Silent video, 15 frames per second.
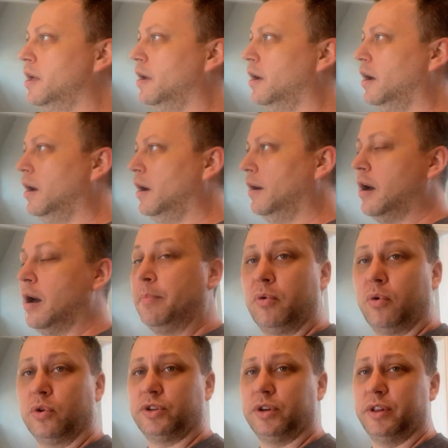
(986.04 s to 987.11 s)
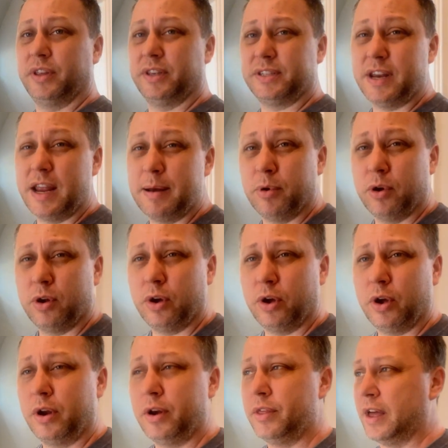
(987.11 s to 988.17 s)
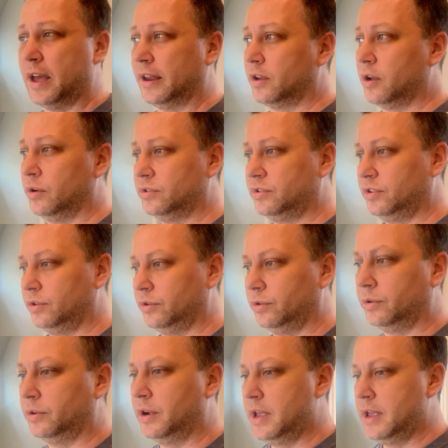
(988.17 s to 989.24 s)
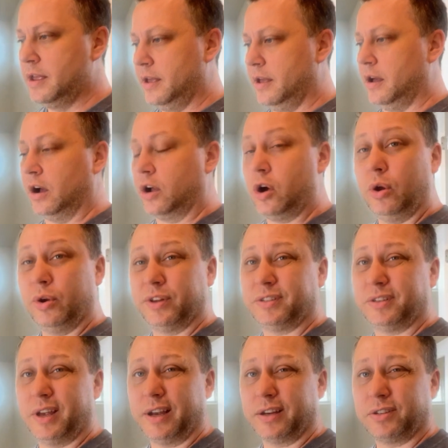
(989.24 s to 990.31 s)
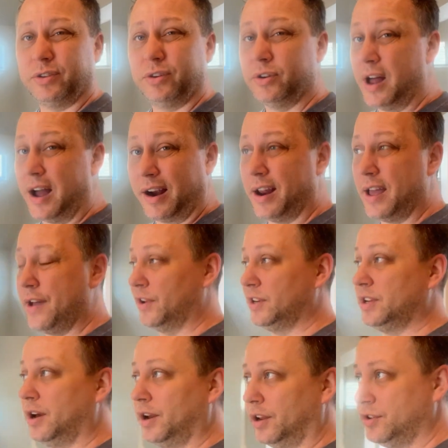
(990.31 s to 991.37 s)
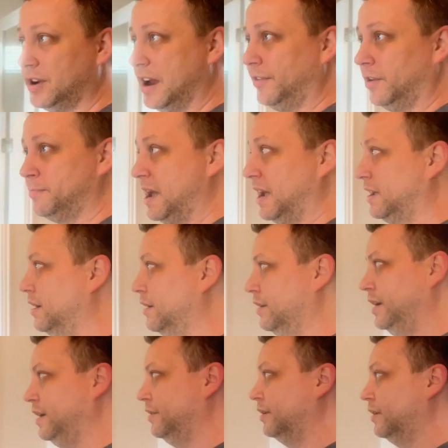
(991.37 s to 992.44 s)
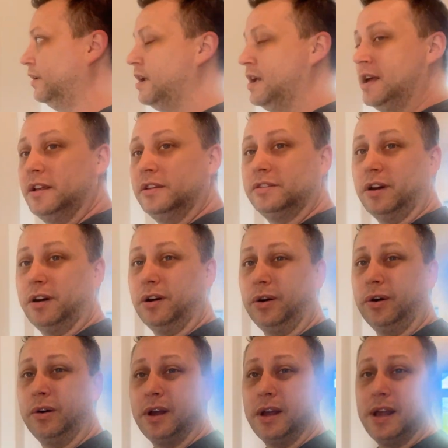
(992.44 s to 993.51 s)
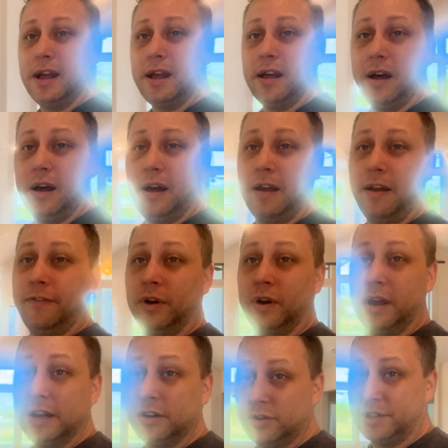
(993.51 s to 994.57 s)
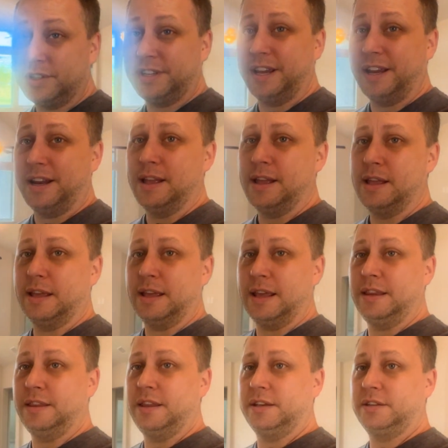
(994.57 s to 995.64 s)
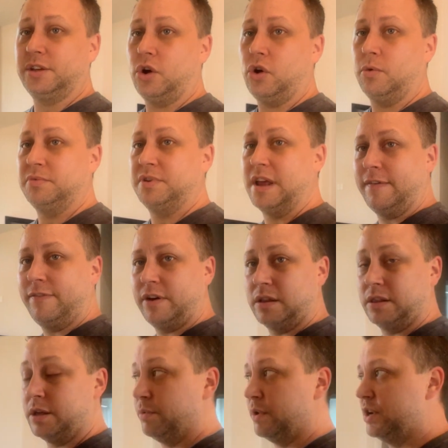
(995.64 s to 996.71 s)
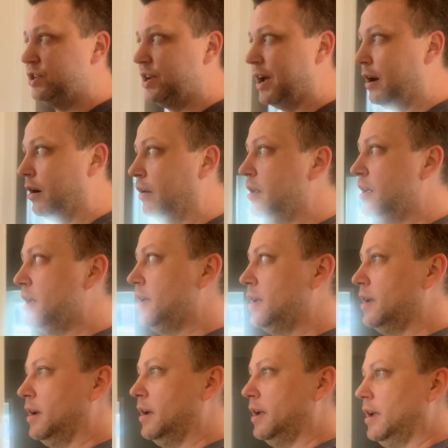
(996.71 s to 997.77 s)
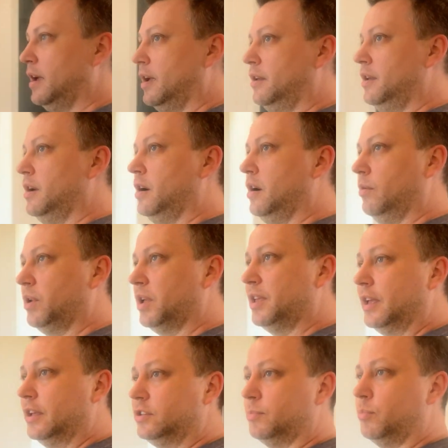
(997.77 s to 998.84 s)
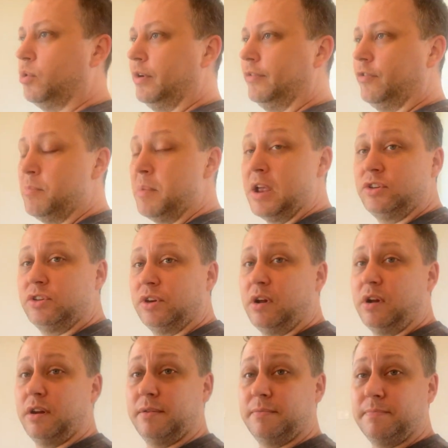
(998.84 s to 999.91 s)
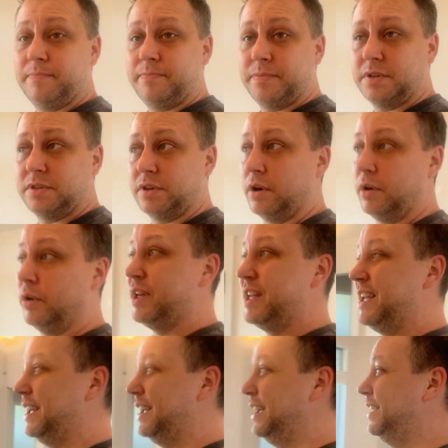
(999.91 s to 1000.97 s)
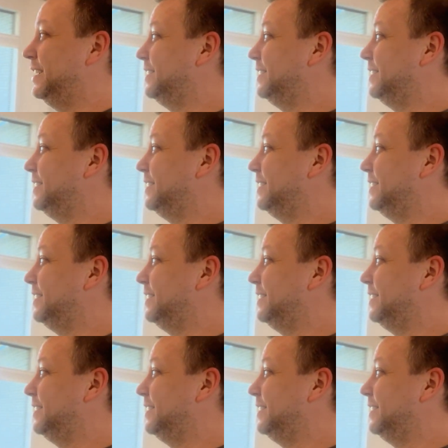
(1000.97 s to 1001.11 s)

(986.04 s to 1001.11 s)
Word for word: uh, a portion of this neighborhood that goes to a cul-de-sac, so you're not gonna have a ton of traffic back here either. So uh, if you're interested in this home, definitely reach out and uh, we can get you more information on it. So it